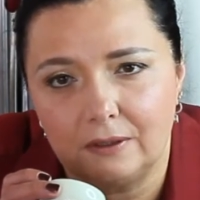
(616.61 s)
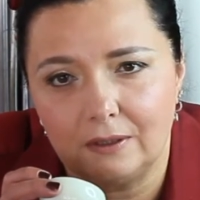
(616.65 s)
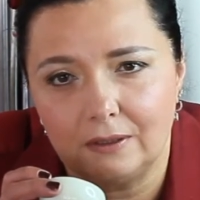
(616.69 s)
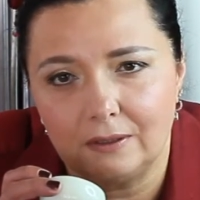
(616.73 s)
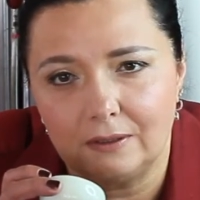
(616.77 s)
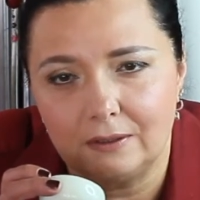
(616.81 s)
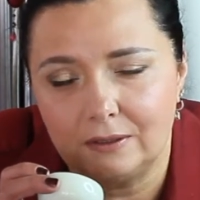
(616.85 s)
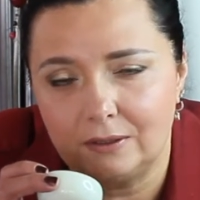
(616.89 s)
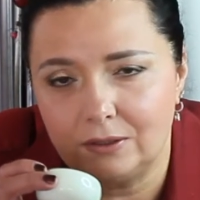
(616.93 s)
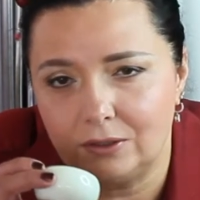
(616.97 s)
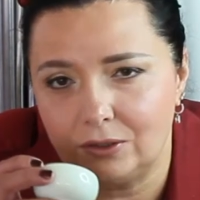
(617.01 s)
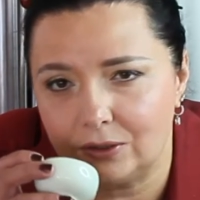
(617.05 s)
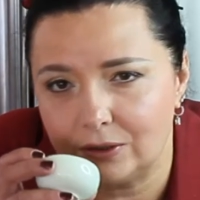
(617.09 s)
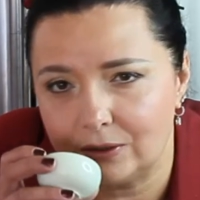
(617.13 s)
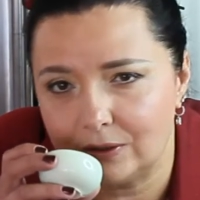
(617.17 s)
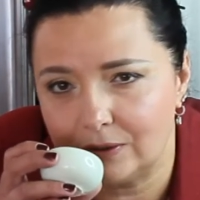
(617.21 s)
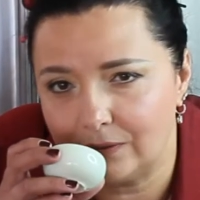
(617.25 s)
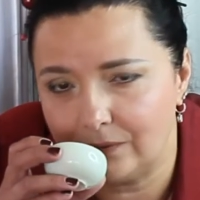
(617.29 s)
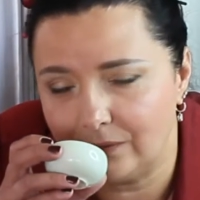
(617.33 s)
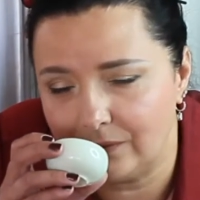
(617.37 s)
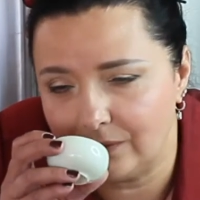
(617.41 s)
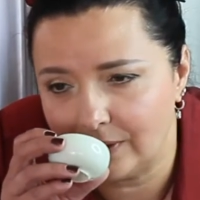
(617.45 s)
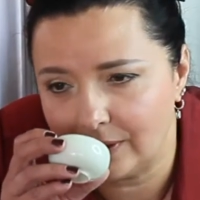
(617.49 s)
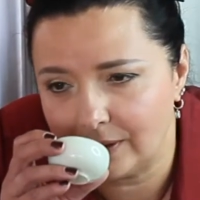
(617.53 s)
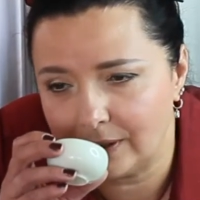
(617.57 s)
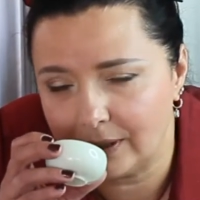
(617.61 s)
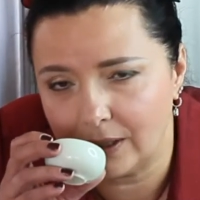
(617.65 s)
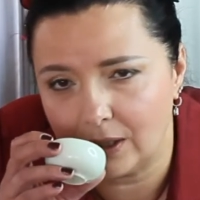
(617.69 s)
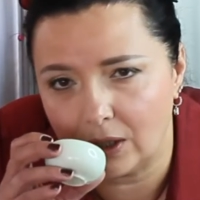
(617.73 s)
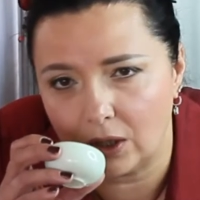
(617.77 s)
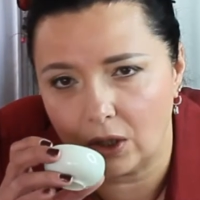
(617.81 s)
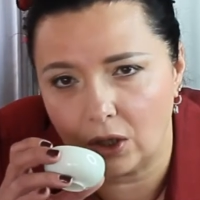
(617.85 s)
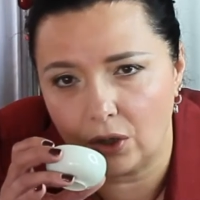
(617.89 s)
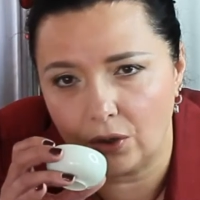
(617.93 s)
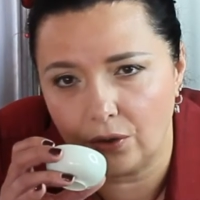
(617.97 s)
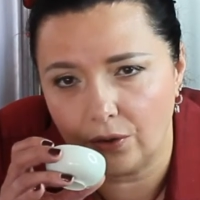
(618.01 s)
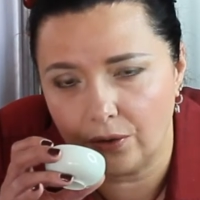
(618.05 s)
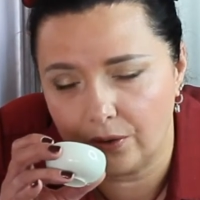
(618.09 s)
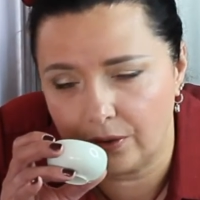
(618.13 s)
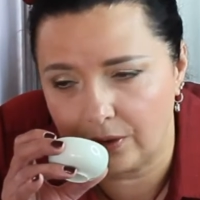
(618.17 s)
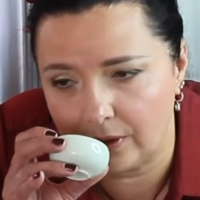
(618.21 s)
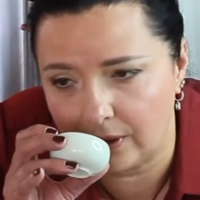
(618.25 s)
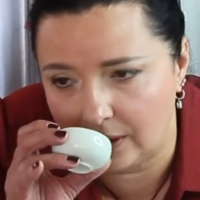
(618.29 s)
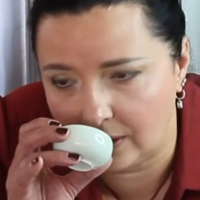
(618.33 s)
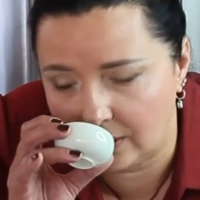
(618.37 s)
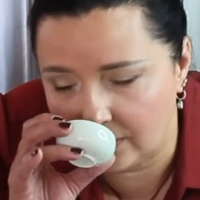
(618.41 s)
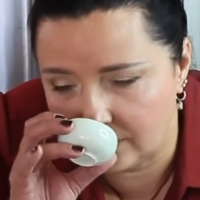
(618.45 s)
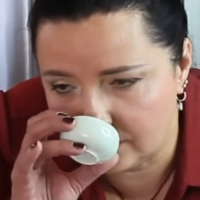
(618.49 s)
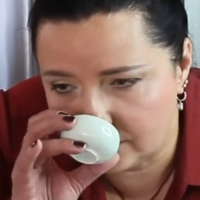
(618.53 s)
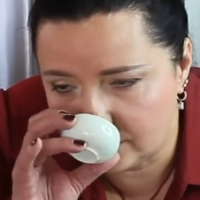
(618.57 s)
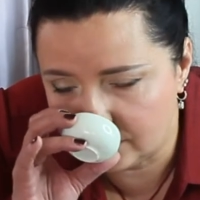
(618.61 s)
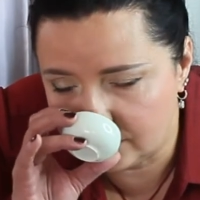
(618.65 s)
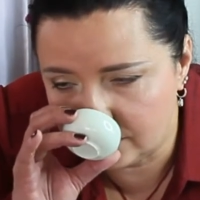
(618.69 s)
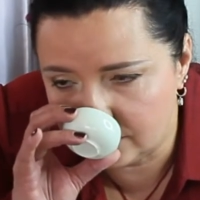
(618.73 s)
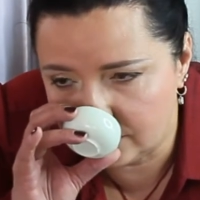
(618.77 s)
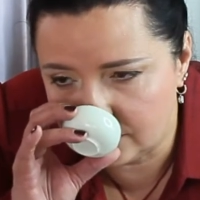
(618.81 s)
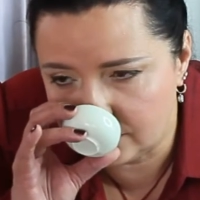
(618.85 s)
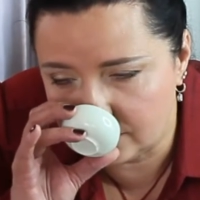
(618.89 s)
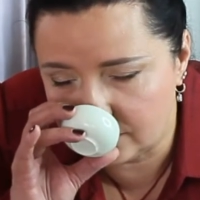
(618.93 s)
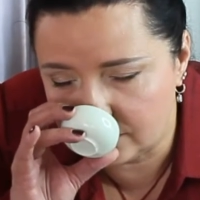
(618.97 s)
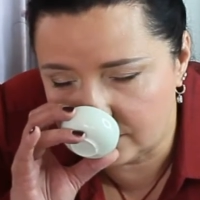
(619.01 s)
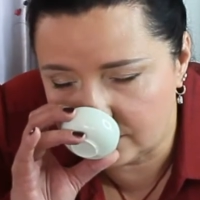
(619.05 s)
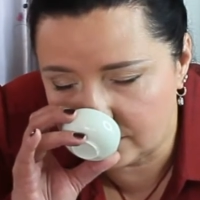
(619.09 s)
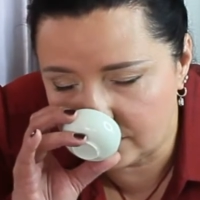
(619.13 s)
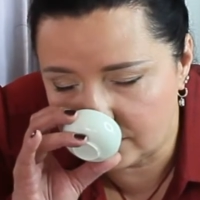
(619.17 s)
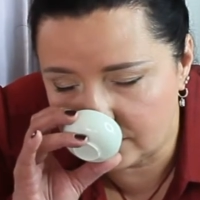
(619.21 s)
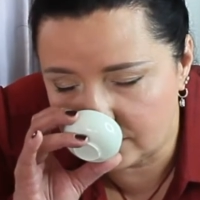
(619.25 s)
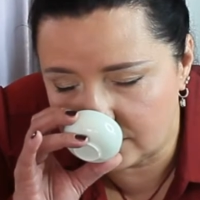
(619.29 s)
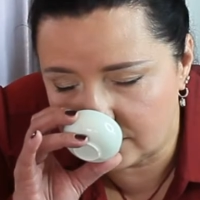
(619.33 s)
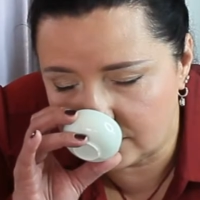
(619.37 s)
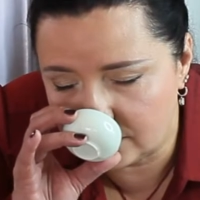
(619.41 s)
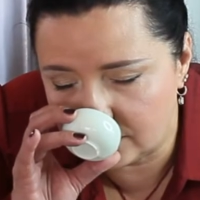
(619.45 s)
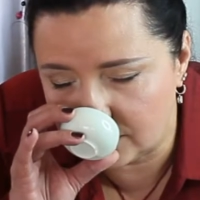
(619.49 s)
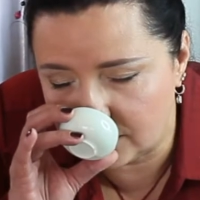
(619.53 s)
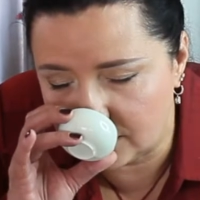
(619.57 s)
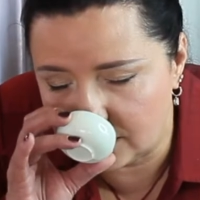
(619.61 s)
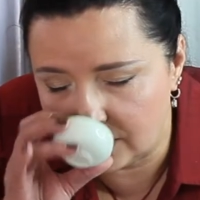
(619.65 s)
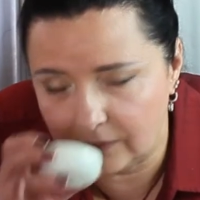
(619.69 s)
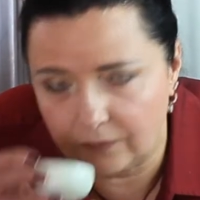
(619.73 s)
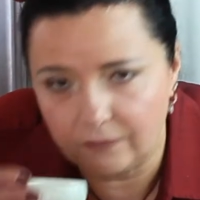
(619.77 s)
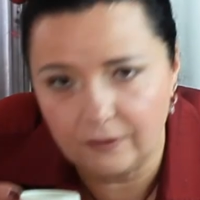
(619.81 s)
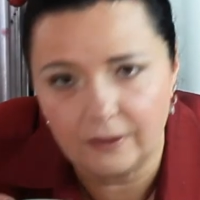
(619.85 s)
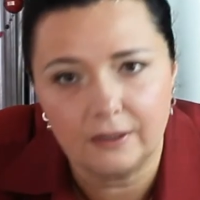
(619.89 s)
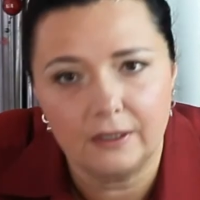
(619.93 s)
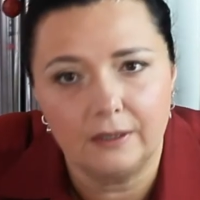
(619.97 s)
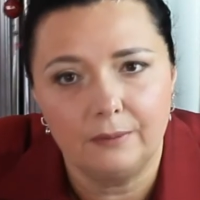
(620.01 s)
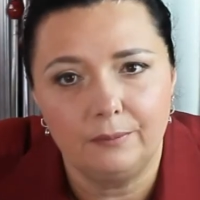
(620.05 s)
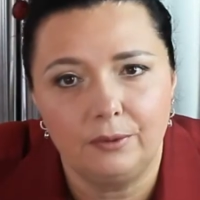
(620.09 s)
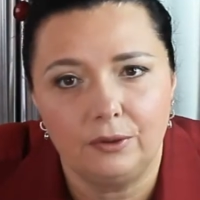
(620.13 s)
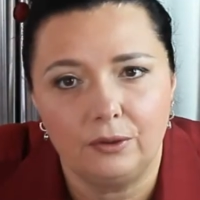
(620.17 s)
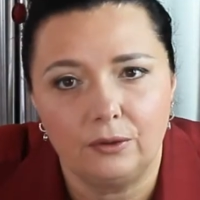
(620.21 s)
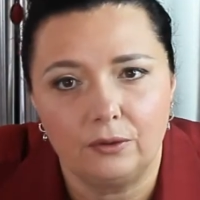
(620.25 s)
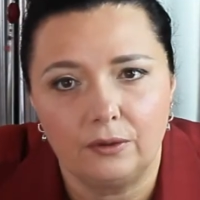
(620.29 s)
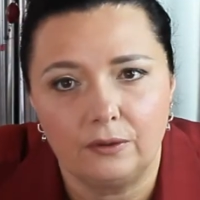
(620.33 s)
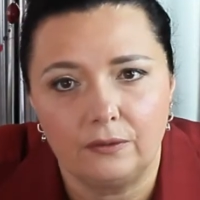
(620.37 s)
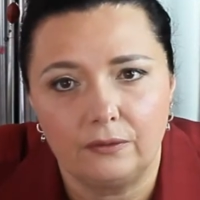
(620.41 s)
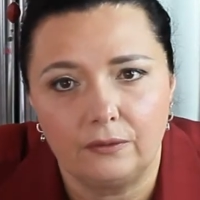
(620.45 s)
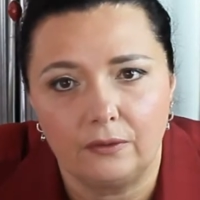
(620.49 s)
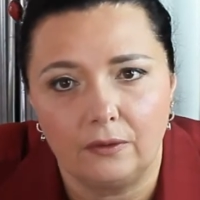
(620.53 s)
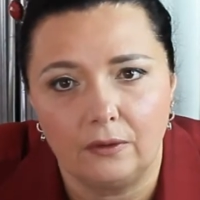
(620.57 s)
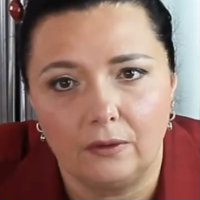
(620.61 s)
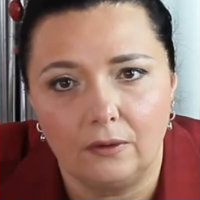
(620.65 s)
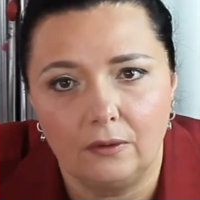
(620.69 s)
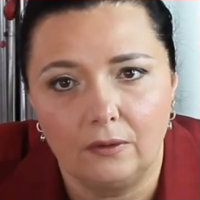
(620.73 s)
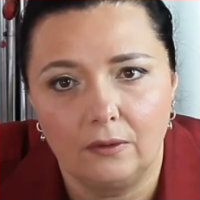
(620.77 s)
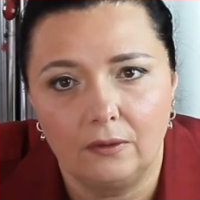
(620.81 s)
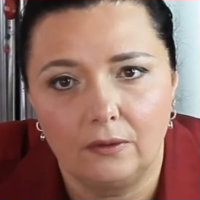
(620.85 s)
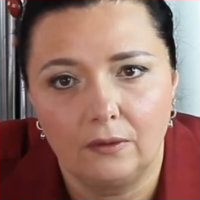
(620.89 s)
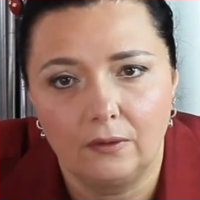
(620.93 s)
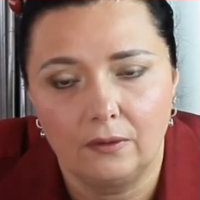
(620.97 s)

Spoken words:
It's just very earthy. It's very beautiful.